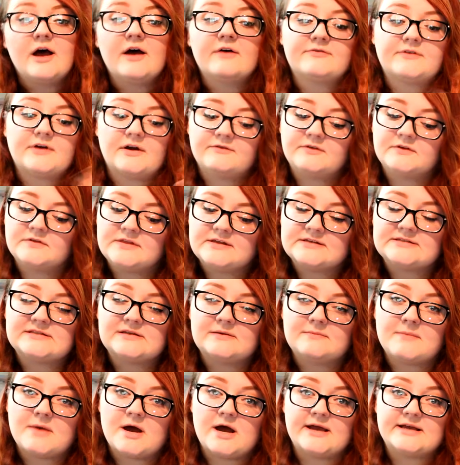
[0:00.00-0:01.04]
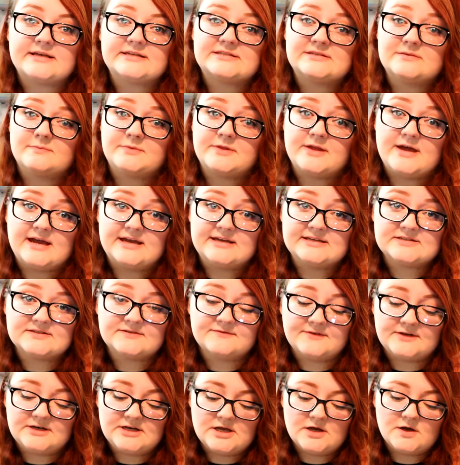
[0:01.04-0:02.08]
I've covered this in my supplies
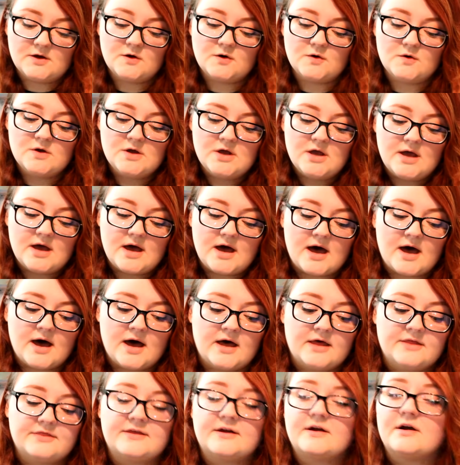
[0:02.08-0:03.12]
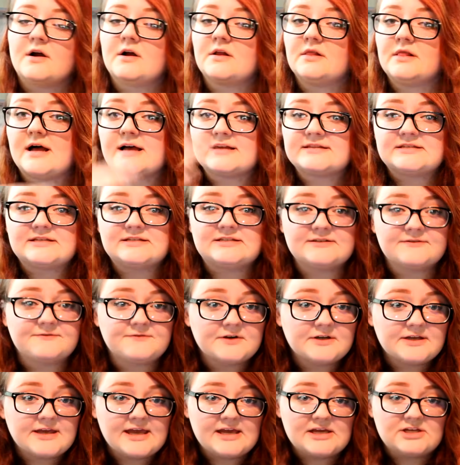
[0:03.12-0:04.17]
video. Uh, there are lots of
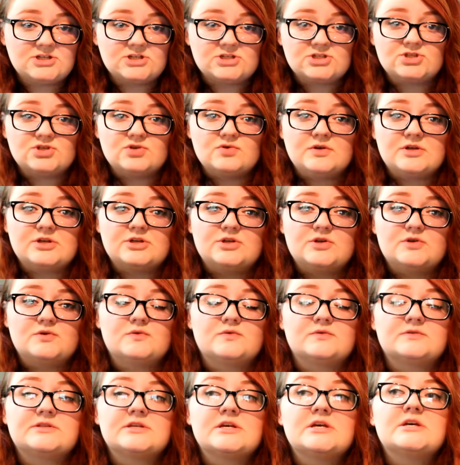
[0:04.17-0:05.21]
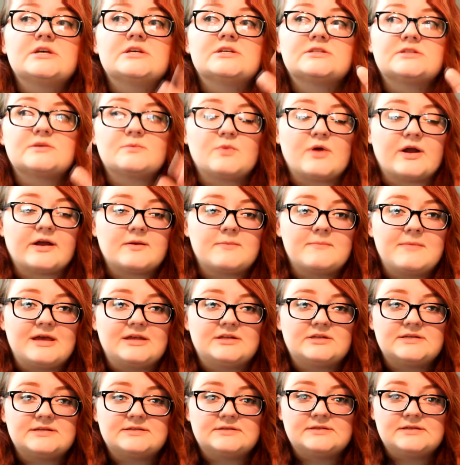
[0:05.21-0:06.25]
different cages you can use. Some
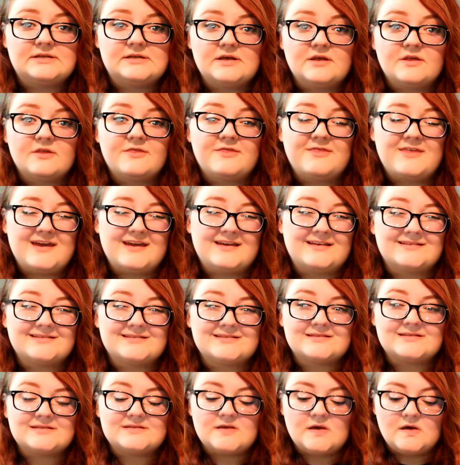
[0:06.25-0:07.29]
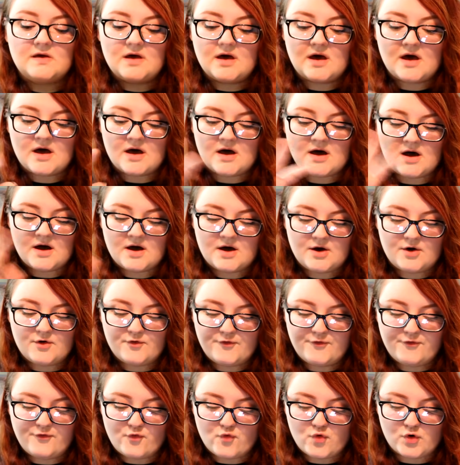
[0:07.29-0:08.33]
recommended things uh,
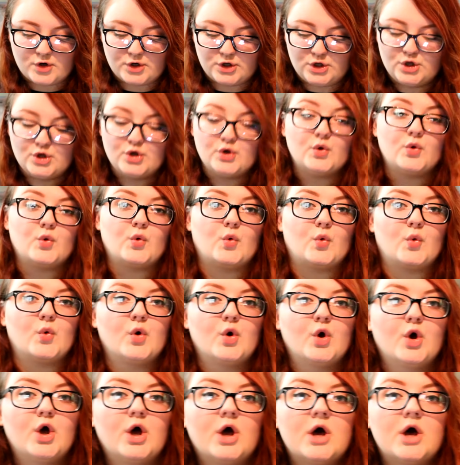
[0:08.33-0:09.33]
for you